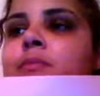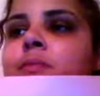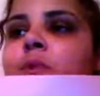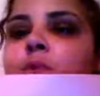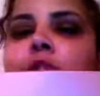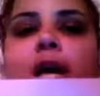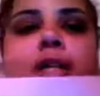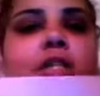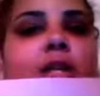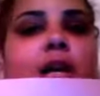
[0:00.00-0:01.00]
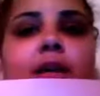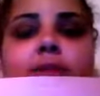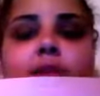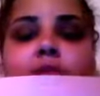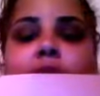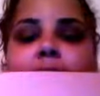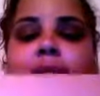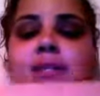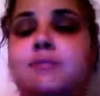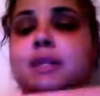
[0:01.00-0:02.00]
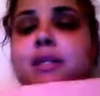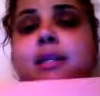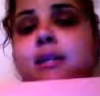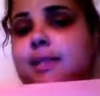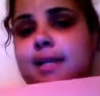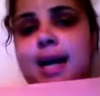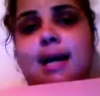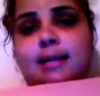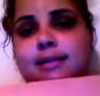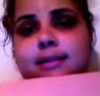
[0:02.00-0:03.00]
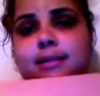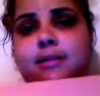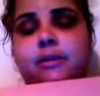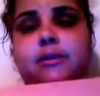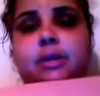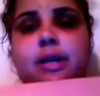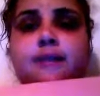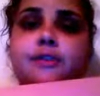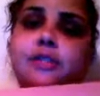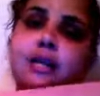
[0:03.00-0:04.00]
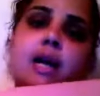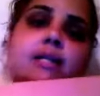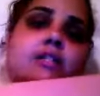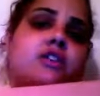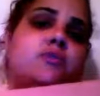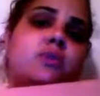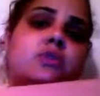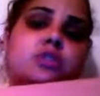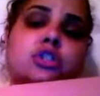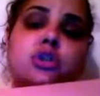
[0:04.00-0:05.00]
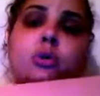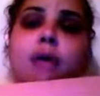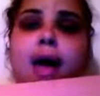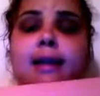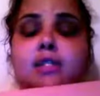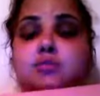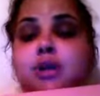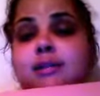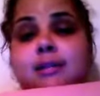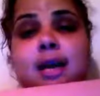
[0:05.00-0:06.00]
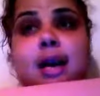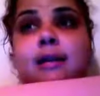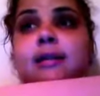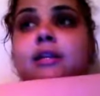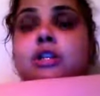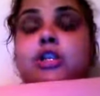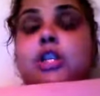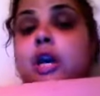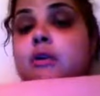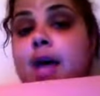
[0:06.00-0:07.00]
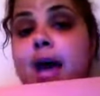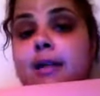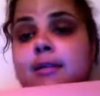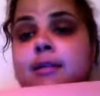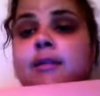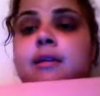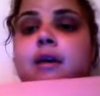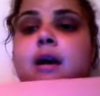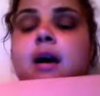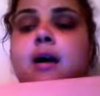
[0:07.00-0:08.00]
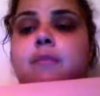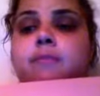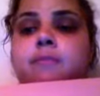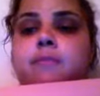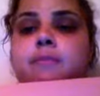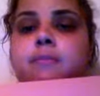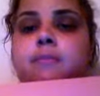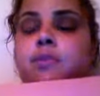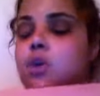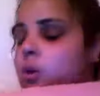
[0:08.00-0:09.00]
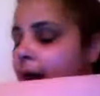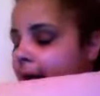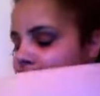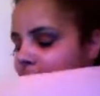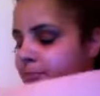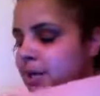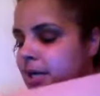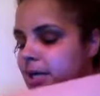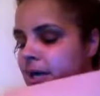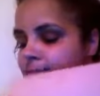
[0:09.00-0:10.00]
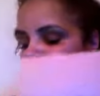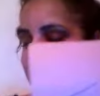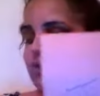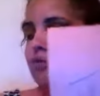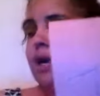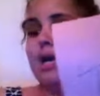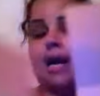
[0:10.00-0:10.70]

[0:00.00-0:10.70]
Which I took on, there's a responsibility with talent, you know? Like, if you're talented, you're supposed to show that, express that, share that. So as I'm picking up these great